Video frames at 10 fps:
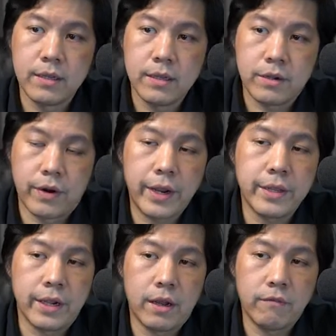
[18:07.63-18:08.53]

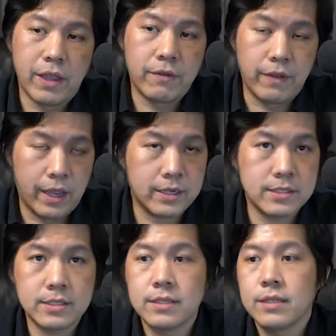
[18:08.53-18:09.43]
gradient of
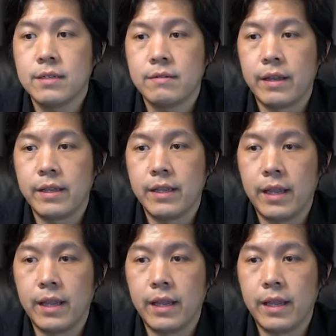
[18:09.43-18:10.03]
fx, right?